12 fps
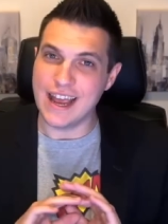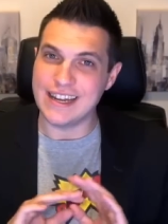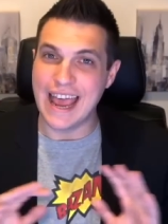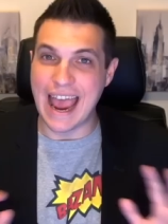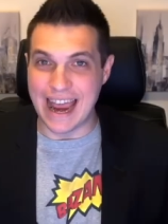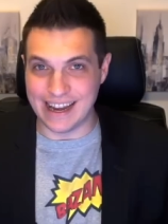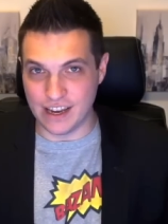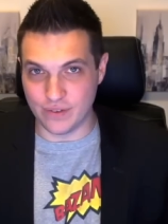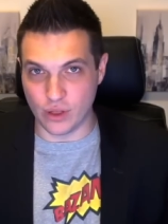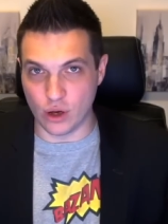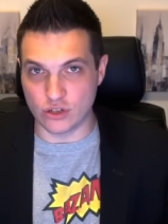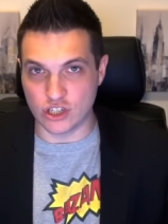we get into any
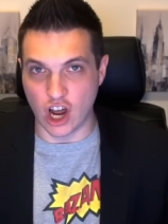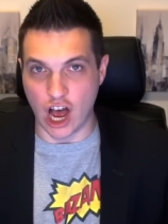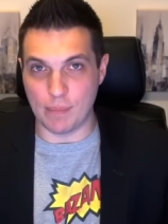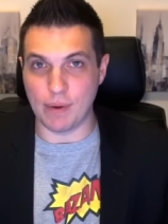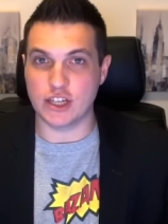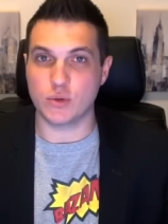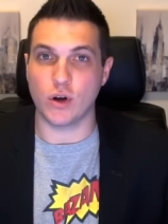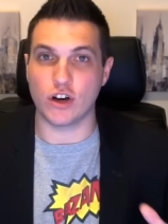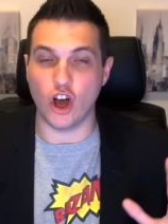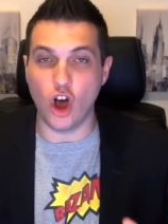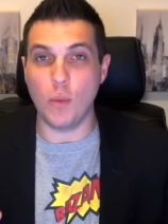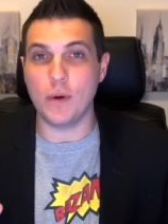of those topics, we're
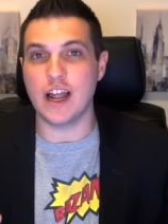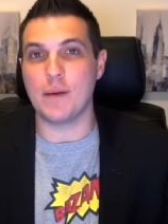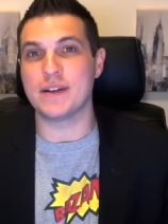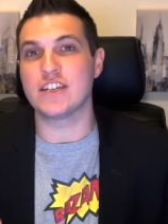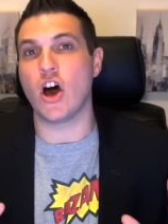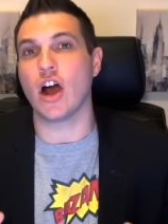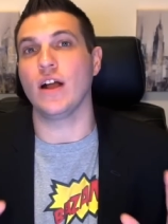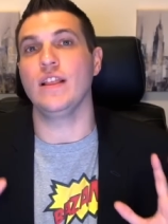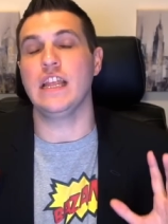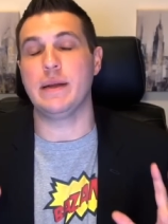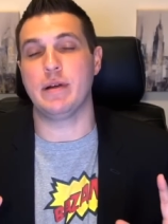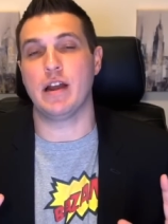going to open up and talk a
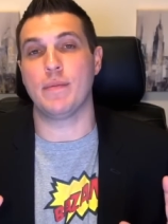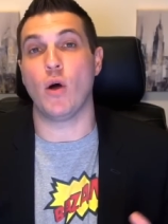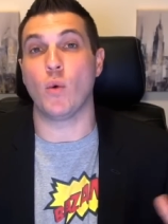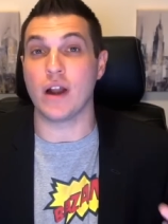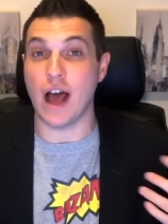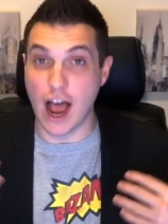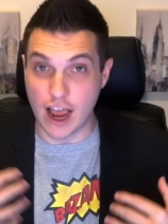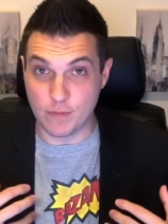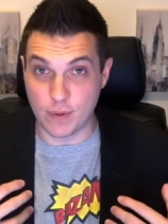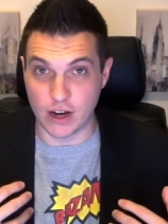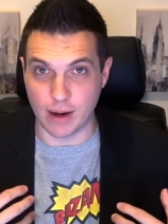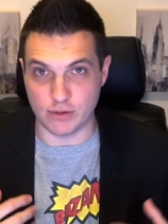little bit about what
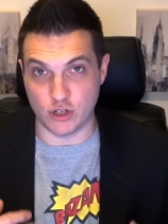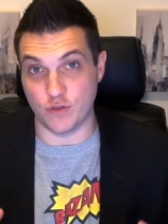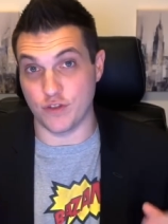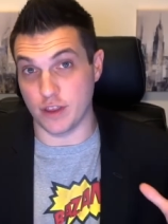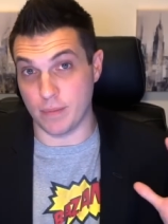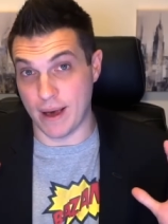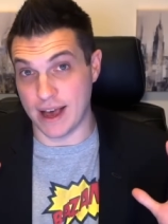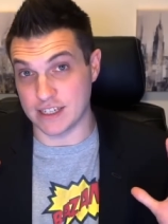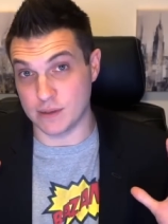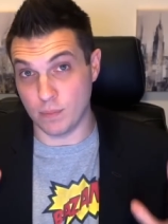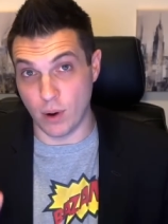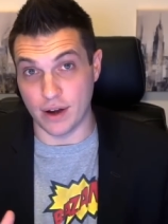I've been up to for the
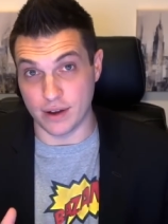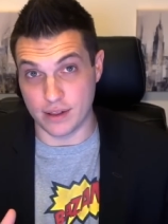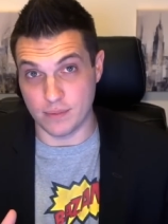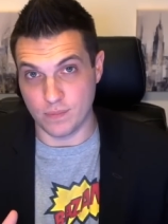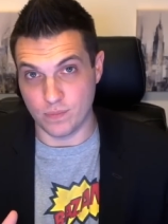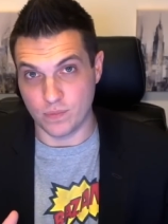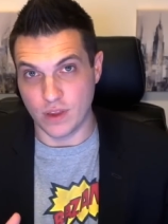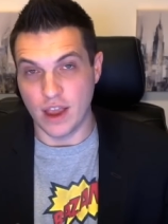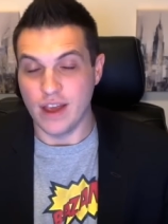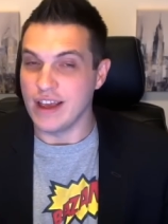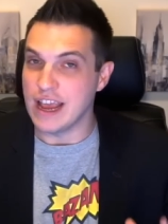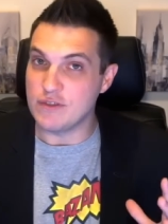past month.
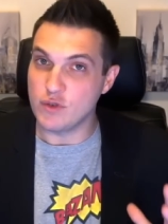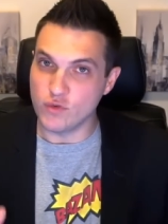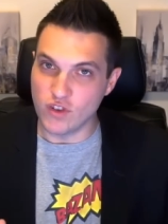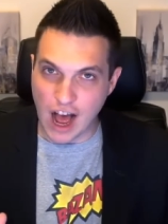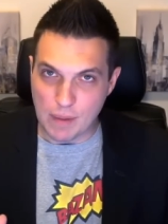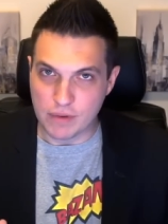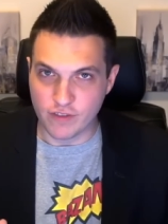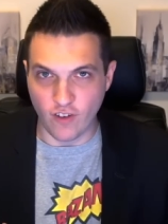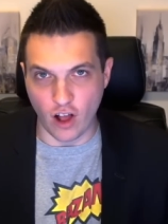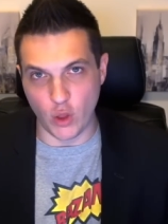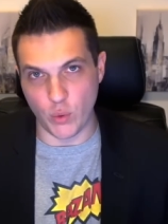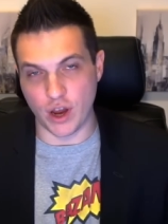If you've not been
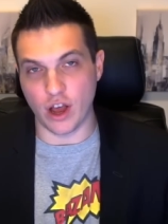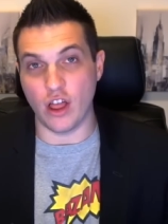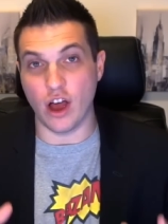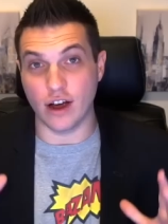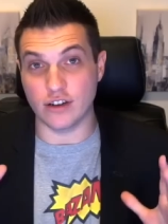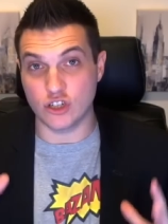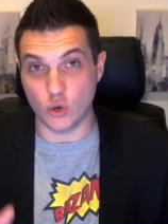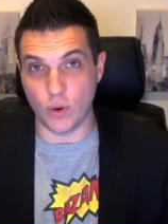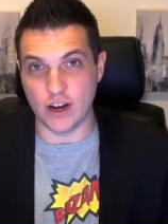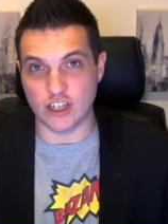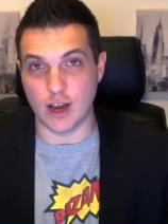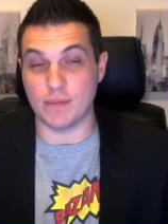following along on
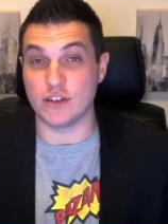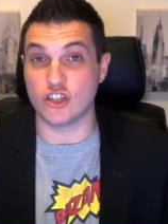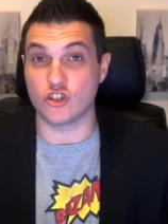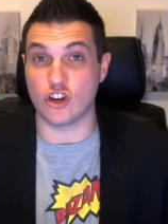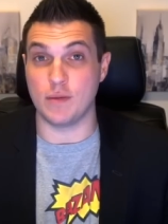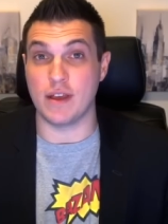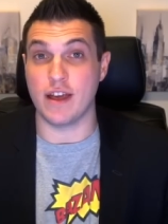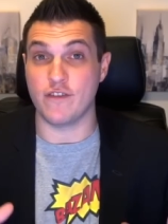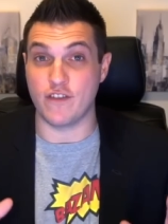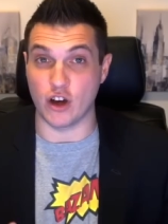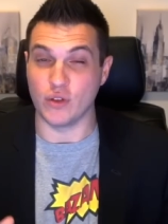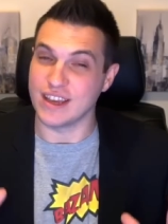Twitch, I've been streaming
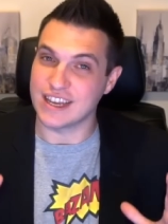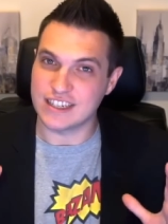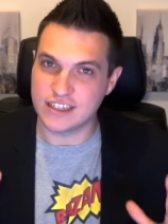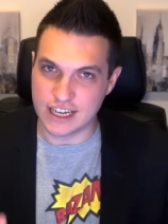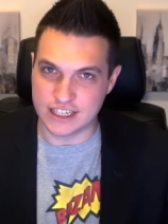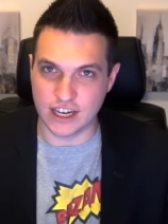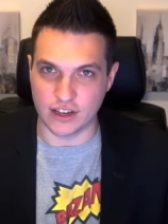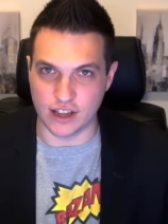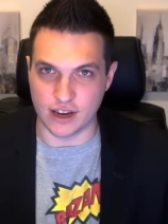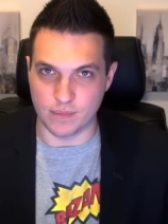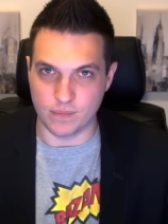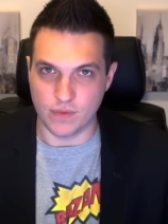fairly
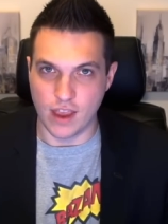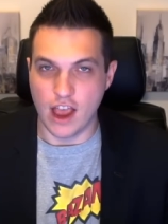consistently.